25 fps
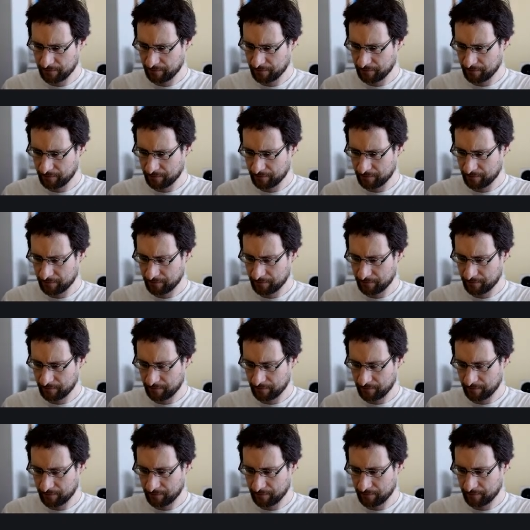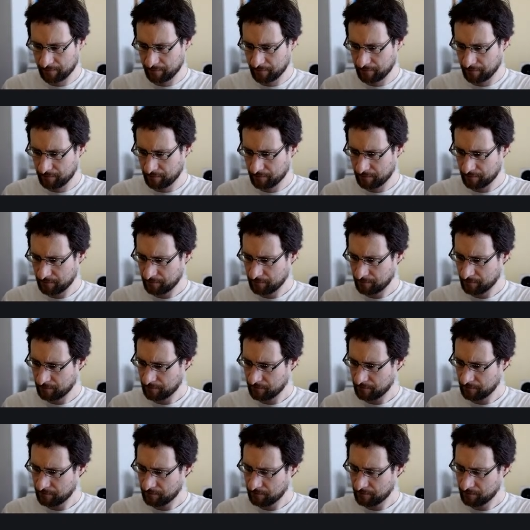
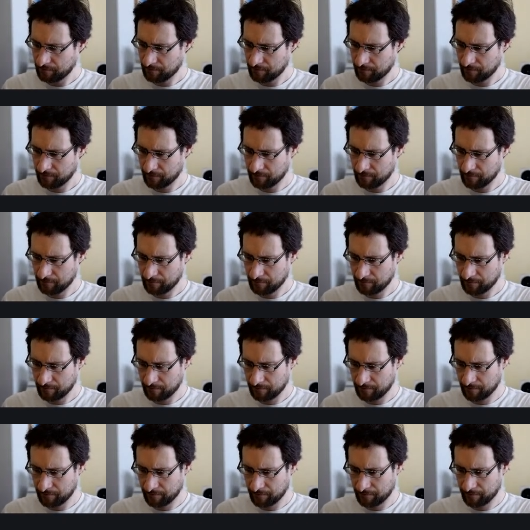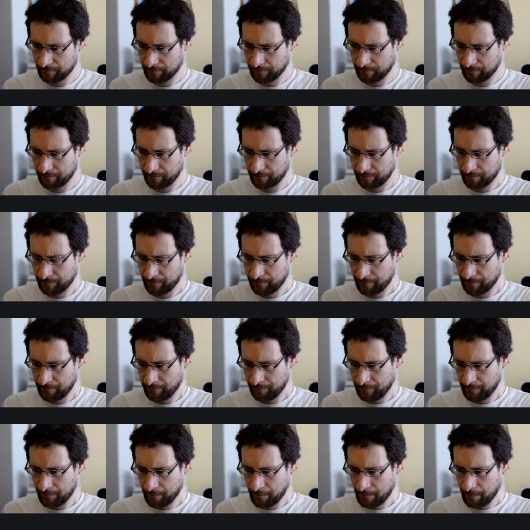Nothing is said.